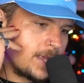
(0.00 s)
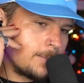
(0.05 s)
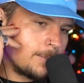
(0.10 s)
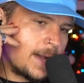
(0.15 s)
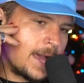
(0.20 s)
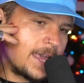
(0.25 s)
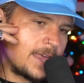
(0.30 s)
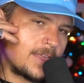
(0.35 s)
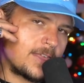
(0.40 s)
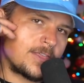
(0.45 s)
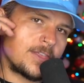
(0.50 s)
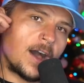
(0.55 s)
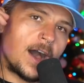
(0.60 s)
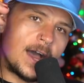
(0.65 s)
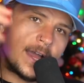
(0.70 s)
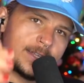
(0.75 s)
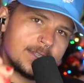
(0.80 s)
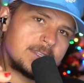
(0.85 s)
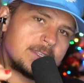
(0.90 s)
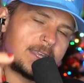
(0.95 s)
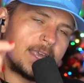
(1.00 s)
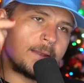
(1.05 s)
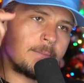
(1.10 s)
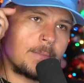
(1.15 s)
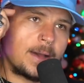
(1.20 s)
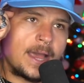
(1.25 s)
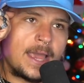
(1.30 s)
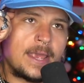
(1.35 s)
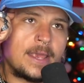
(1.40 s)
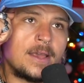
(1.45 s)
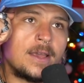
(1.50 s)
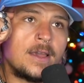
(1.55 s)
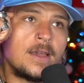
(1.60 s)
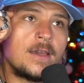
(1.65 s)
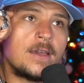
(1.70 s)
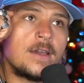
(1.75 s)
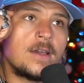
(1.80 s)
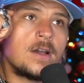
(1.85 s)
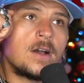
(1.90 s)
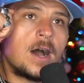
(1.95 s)
my thoughts and my,
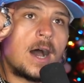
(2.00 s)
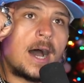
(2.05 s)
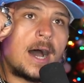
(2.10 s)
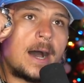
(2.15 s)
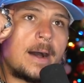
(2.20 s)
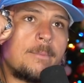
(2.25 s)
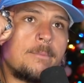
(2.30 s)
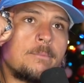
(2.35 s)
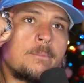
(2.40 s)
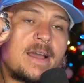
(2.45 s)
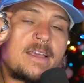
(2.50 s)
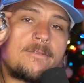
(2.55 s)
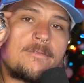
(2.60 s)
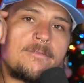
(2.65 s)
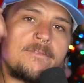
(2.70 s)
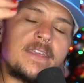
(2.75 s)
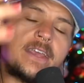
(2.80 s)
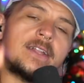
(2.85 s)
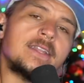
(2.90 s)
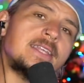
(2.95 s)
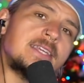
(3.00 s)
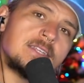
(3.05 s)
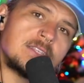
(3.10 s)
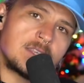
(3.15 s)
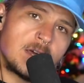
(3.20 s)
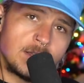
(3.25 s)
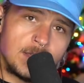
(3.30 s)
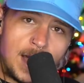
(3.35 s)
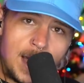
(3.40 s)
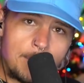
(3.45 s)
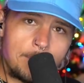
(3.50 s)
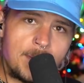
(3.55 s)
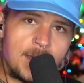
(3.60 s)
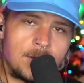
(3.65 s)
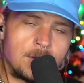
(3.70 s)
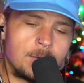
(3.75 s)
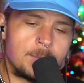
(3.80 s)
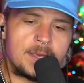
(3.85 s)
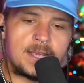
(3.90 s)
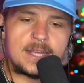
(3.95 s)
um, my feelings a lot
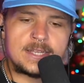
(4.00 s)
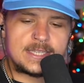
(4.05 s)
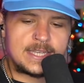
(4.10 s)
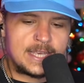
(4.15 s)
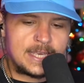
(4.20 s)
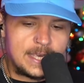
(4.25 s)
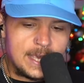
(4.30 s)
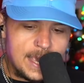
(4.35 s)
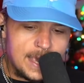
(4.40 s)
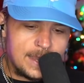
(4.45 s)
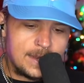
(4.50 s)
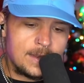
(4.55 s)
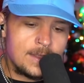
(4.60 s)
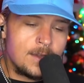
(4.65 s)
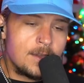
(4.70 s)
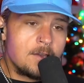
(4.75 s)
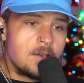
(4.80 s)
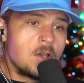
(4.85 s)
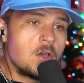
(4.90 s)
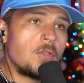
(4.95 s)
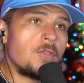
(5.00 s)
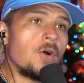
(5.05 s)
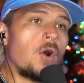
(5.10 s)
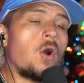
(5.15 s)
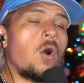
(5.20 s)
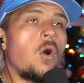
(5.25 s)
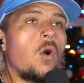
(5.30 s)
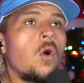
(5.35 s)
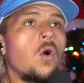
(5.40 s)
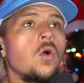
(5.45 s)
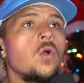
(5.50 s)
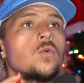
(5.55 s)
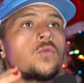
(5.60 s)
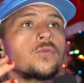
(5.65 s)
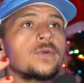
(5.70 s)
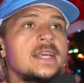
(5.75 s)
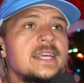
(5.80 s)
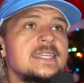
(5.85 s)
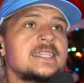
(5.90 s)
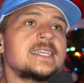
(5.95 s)
better because again the whole
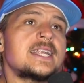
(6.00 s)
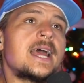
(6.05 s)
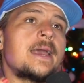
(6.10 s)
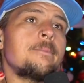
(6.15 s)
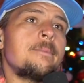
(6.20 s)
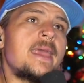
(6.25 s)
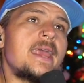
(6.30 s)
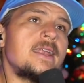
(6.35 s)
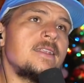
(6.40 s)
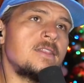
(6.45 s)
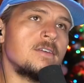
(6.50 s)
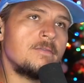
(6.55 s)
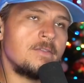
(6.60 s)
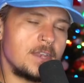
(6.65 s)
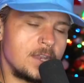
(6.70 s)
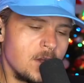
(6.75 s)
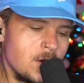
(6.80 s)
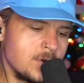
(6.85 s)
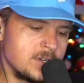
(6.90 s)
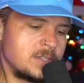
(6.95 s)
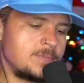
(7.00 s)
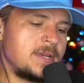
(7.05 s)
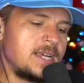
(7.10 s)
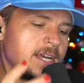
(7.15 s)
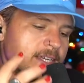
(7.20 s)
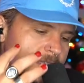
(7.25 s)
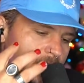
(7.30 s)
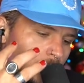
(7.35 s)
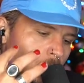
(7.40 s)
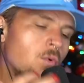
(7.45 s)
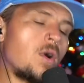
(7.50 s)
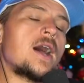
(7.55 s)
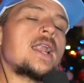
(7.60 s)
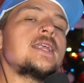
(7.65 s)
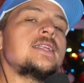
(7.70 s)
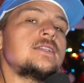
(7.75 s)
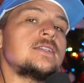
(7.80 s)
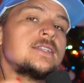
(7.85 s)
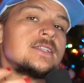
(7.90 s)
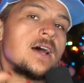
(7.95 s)
reason i made the video is because i
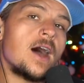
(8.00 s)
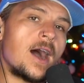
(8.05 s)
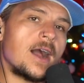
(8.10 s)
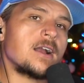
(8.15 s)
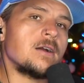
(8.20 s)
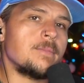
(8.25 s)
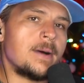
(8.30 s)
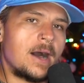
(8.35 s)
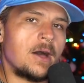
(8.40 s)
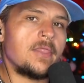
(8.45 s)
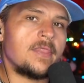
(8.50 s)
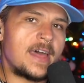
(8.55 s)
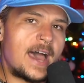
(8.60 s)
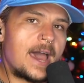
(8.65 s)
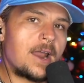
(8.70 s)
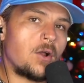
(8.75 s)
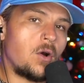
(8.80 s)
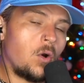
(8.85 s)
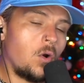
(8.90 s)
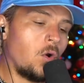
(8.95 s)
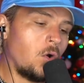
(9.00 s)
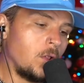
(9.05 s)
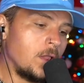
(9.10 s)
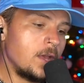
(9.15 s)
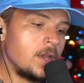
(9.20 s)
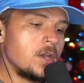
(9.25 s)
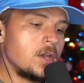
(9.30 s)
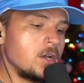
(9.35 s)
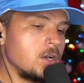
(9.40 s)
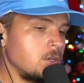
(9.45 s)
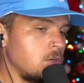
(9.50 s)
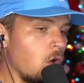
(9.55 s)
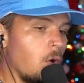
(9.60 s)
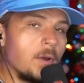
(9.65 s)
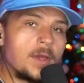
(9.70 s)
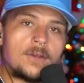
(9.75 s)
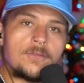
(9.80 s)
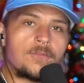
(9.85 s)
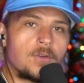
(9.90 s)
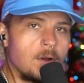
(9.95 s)
wanted to talk about that whole
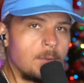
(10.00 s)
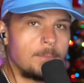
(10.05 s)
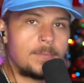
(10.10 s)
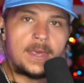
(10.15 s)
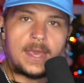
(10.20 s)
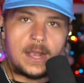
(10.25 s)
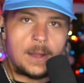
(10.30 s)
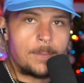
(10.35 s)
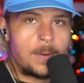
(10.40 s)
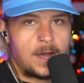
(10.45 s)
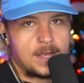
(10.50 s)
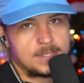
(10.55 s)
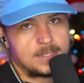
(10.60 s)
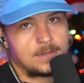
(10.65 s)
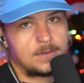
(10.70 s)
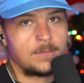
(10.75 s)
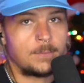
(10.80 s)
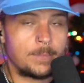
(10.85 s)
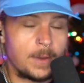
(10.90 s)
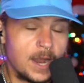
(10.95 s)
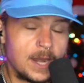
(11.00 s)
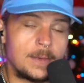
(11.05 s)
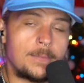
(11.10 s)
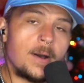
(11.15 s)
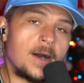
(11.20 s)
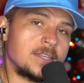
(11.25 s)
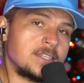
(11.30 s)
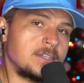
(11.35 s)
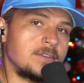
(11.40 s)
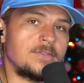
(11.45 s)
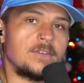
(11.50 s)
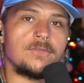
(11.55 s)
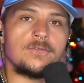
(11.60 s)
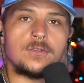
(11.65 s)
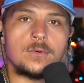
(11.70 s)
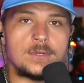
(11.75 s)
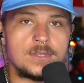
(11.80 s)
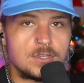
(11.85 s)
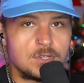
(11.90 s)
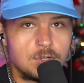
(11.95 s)
going from being a positive body positive
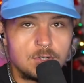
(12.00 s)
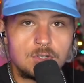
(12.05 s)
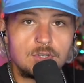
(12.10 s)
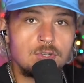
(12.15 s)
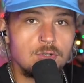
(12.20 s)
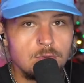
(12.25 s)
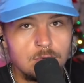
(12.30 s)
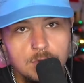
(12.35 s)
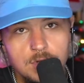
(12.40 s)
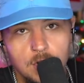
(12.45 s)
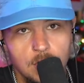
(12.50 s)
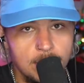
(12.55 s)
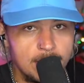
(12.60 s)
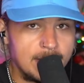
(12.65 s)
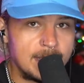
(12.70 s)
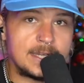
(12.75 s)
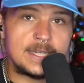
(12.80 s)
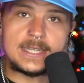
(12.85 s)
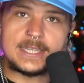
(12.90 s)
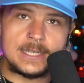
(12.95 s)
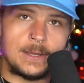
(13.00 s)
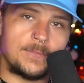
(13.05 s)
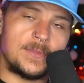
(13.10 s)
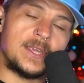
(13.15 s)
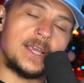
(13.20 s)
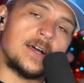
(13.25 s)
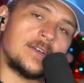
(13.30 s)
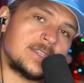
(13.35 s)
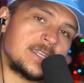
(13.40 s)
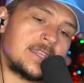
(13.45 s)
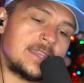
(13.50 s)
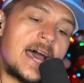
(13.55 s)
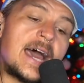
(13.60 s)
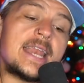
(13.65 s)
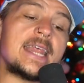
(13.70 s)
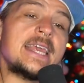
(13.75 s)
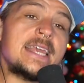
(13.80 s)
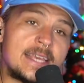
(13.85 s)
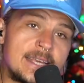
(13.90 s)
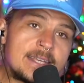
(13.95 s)
influencer to turning into something else. Like that
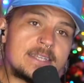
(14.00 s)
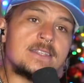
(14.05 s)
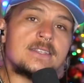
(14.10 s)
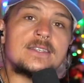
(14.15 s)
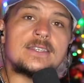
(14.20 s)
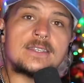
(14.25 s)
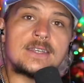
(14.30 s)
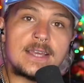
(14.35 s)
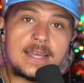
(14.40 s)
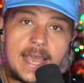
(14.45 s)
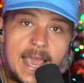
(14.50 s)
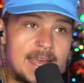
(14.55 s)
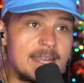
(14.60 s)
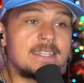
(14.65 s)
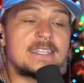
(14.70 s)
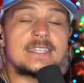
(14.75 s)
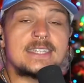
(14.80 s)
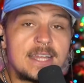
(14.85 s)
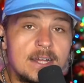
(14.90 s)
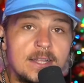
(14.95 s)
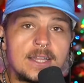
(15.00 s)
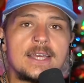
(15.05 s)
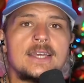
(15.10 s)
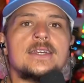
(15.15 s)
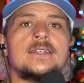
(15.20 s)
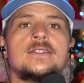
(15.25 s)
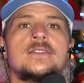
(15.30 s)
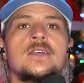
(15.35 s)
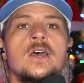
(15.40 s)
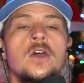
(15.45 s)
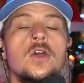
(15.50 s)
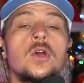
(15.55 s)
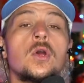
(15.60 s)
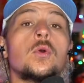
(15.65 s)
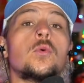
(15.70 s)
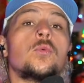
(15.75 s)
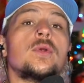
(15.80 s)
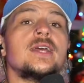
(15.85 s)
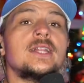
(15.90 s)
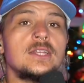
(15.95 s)
is and still is
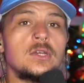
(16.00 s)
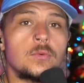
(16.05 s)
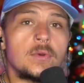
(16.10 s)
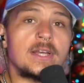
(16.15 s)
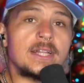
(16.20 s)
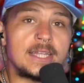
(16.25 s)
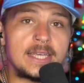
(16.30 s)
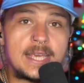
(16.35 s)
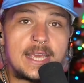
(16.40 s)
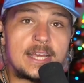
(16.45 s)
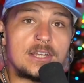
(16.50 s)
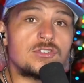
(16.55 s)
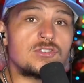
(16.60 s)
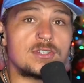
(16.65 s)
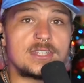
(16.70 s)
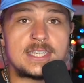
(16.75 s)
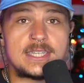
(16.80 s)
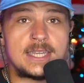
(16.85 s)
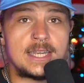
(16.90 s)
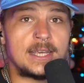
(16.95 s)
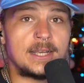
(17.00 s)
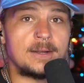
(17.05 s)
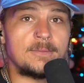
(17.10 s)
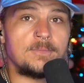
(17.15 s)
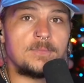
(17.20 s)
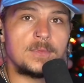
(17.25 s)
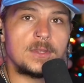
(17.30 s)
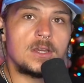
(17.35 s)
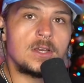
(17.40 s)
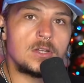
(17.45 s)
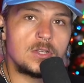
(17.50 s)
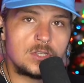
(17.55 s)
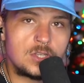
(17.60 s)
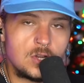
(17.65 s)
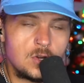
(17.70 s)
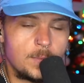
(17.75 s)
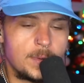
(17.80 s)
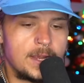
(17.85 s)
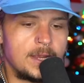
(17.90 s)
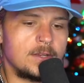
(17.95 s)
really really interesting
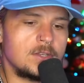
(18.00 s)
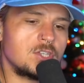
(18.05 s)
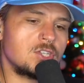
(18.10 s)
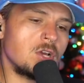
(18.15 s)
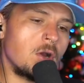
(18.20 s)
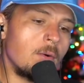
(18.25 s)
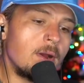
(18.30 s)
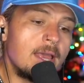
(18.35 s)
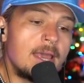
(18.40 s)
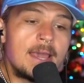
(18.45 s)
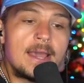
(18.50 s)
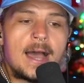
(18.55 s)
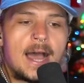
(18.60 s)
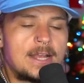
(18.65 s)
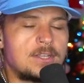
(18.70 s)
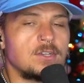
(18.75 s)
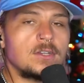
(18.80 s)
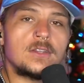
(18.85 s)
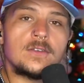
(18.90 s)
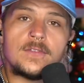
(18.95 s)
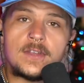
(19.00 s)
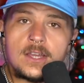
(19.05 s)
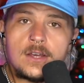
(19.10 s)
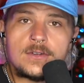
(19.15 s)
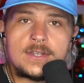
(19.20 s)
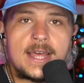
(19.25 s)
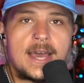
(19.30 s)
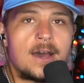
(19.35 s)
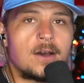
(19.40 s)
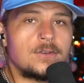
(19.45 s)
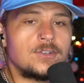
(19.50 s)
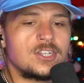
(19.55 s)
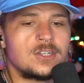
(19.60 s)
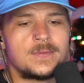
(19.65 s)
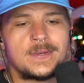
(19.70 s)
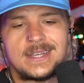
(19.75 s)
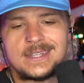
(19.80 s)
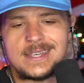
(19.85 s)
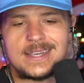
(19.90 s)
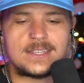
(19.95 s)
to me. So I took the video down just
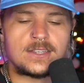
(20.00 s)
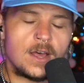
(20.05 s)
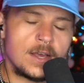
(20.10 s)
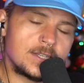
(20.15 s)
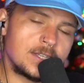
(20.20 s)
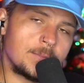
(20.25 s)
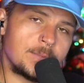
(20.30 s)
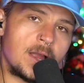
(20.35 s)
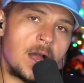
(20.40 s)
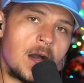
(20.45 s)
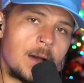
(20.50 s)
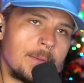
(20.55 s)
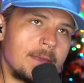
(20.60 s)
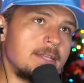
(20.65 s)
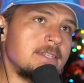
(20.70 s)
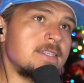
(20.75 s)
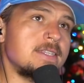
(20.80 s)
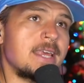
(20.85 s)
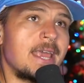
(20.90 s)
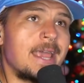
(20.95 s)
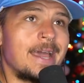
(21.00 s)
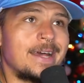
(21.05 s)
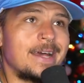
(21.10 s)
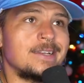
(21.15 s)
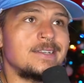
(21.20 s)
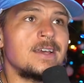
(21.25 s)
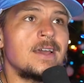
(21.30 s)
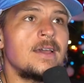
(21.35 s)
because I saw some comments and